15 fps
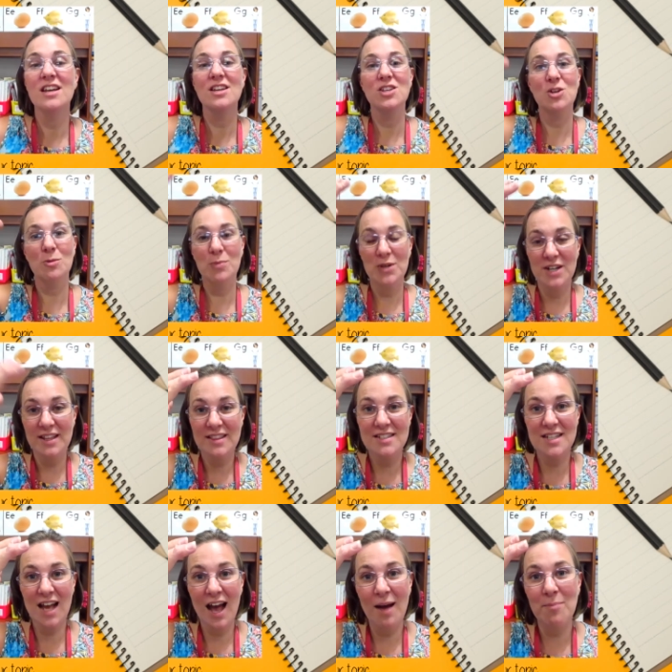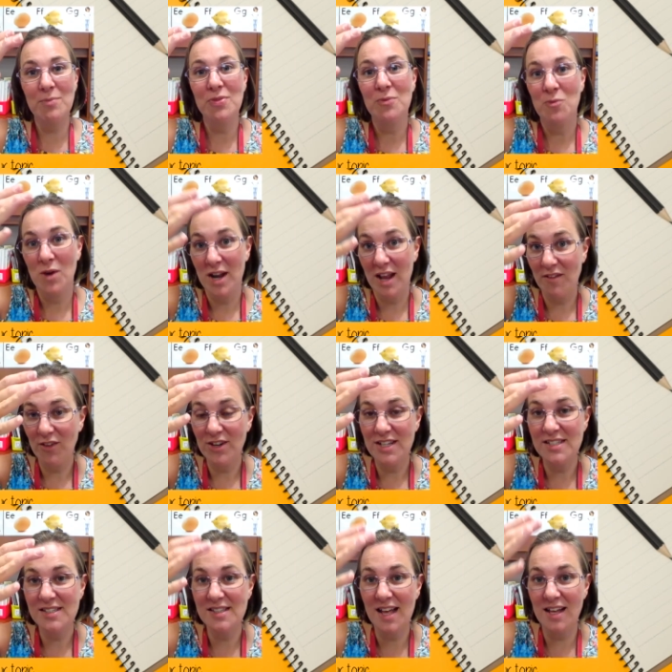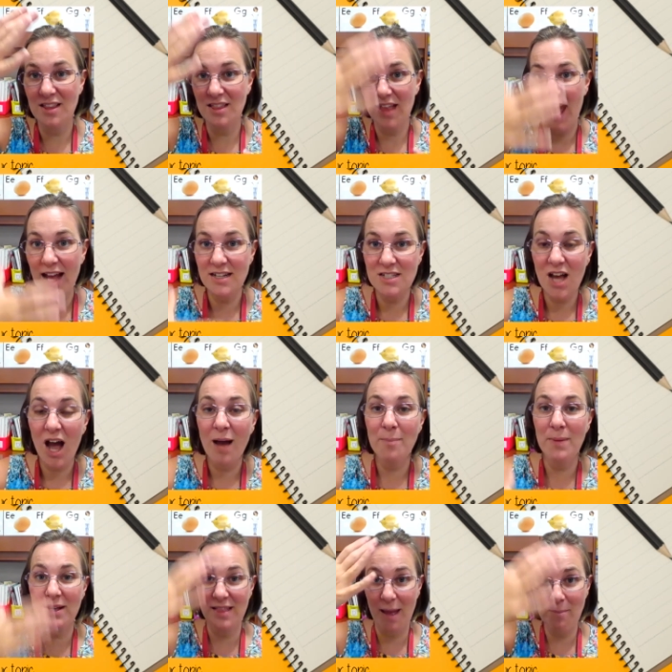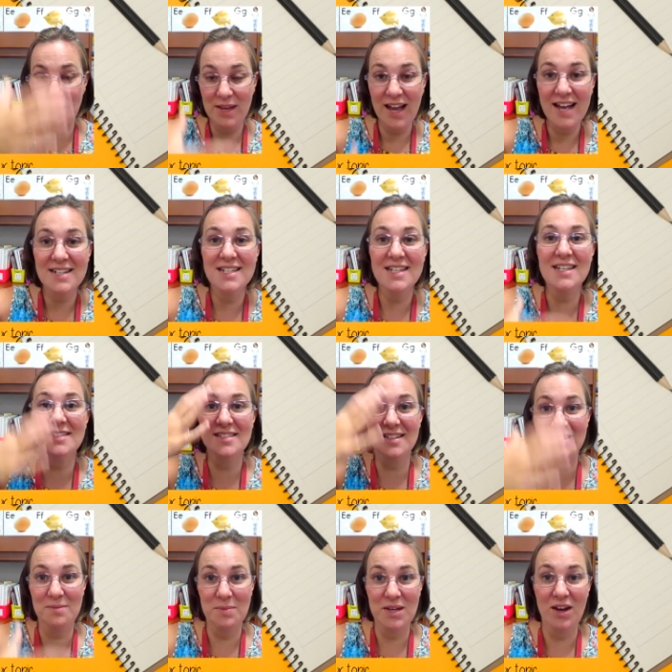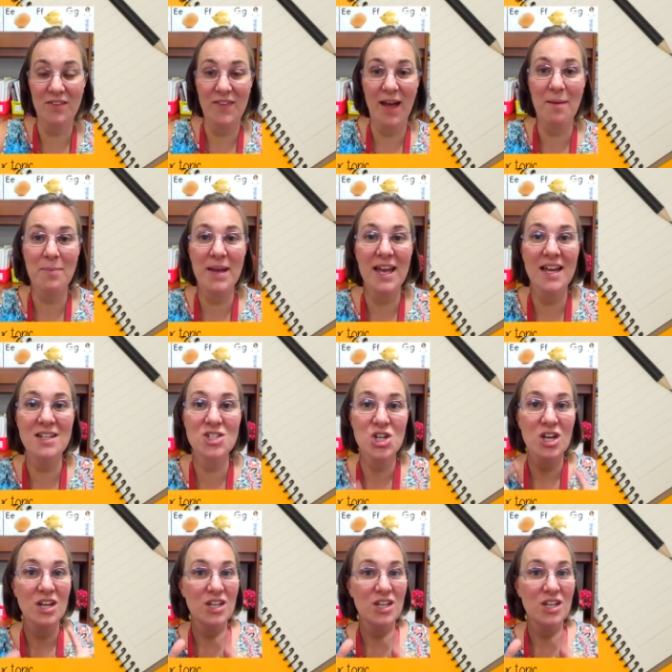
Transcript: You'll put at the top whatever it is that topic, that big idea is going to be on that page.